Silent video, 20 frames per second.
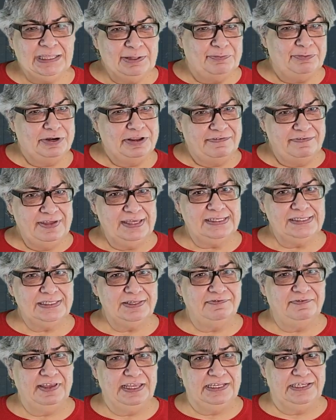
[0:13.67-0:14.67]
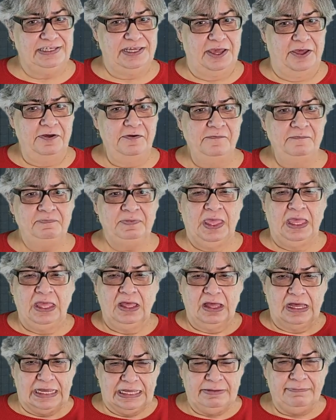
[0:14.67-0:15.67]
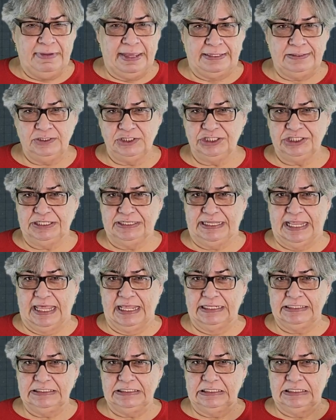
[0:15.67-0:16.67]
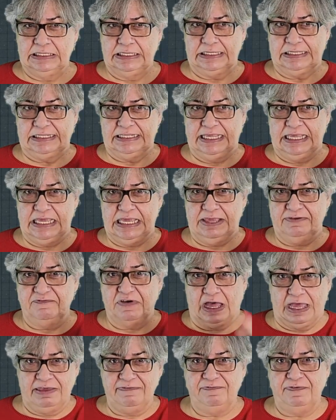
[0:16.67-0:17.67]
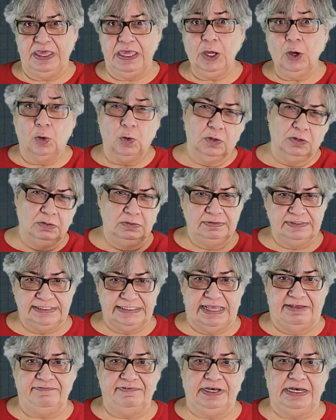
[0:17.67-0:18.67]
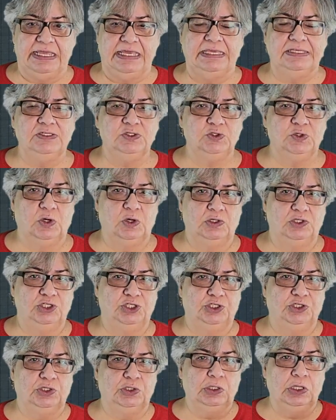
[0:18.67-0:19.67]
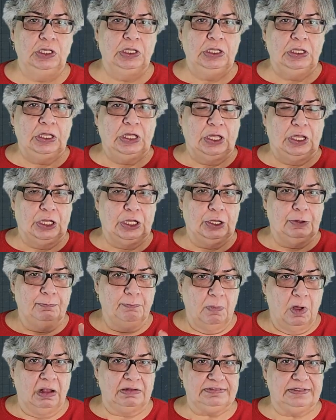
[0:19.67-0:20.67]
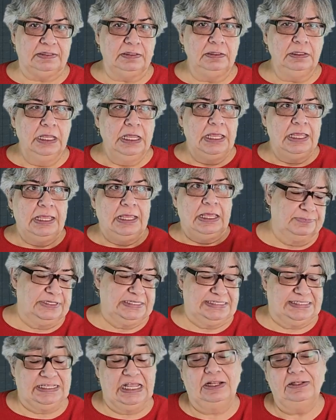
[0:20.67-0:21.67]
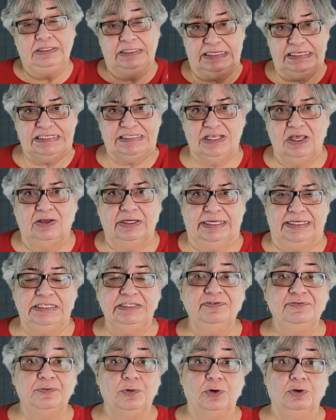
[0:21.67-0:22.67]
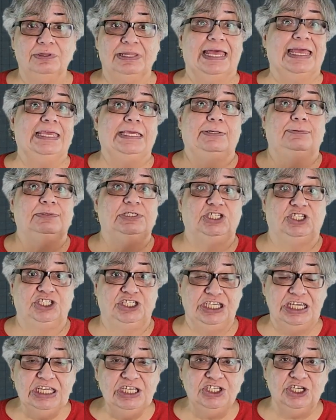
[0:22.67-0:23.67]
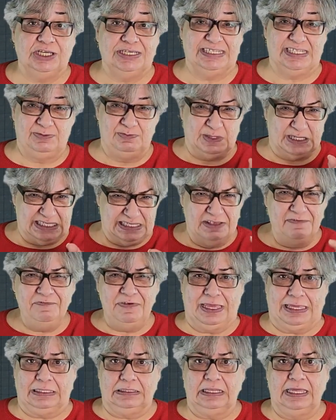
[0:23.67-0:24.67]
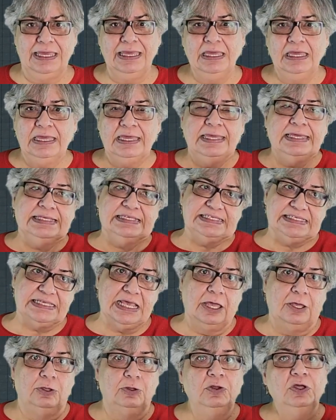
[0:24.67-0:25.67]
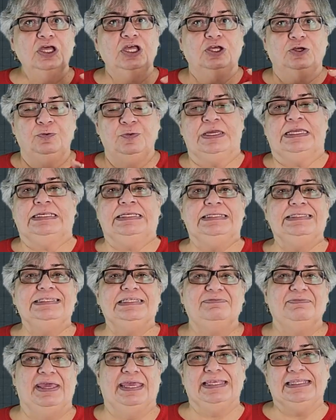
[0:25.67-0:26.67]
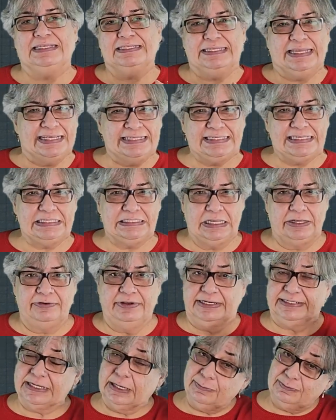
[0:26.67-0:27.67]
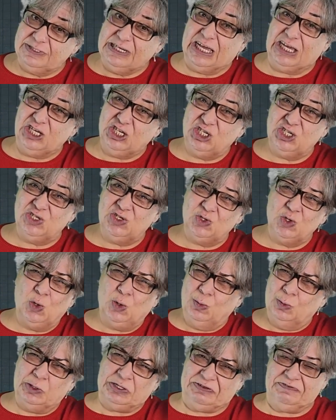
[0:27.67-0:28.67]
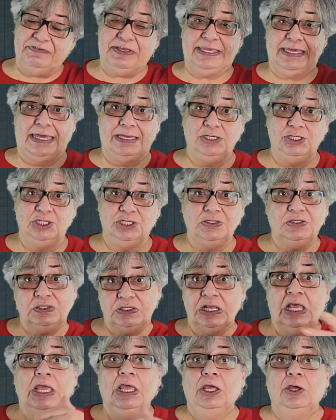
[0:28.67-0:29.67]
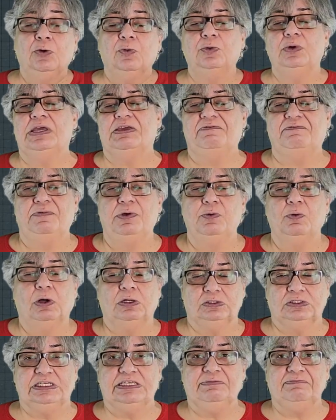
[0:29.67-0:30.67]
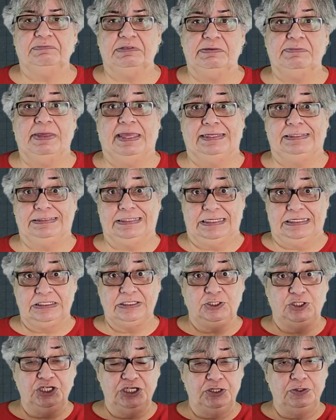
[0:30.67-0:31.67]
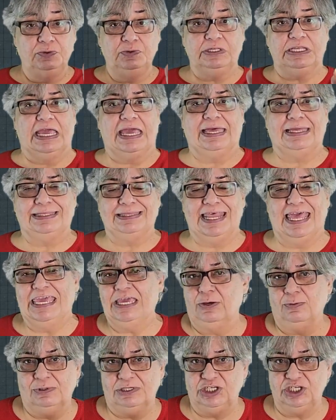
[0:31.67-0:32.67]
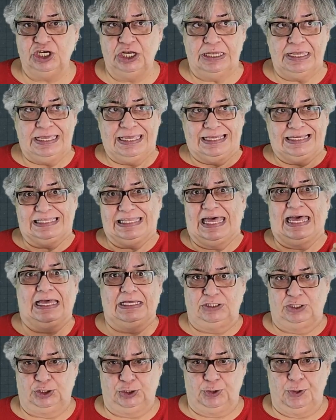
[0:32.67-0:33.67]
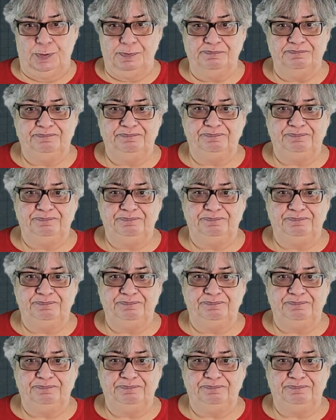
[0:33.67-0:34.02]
the previous video, I mentioned that the 5E or 7E instructional model is not designed for language teaching specifically, so we need to make the necessary adaptations or modifications if we want to implement it to a language classroom.